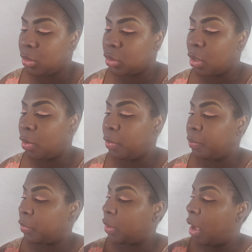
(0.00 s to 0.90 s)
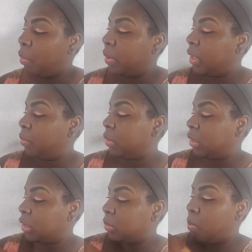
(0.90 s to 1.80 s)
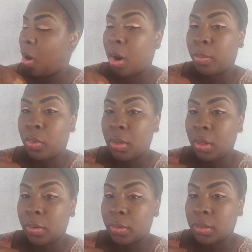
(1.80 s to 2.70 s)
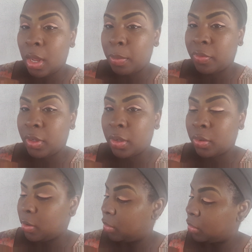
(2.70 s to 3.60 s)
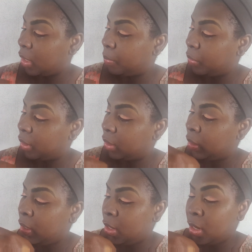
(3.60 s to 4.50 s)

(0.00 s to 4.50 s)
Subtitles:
so I went in with this marble color on top of the other colors I put in.